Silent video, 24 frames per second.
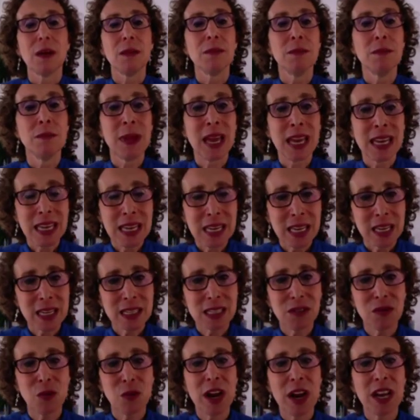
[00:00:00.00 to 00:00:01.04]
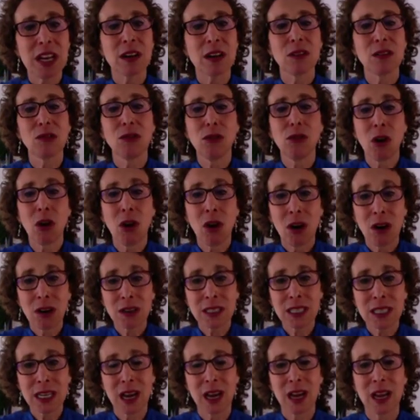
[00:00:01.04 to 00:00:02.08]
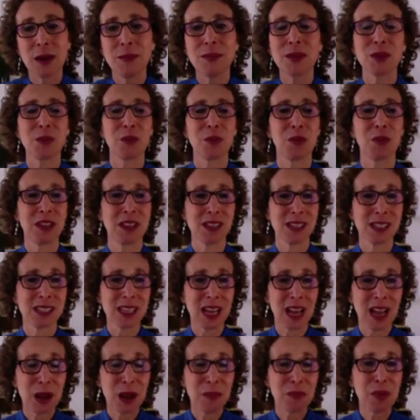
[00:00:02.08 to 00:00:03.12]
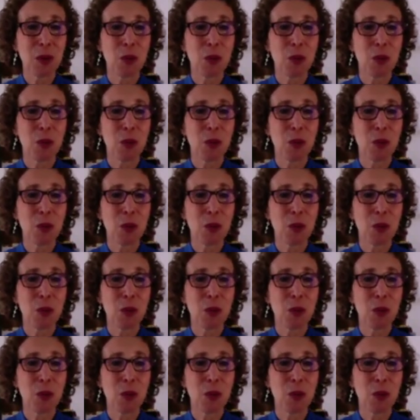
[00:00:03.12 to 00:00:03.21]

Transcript: Many kids have waited a long time to bring this up.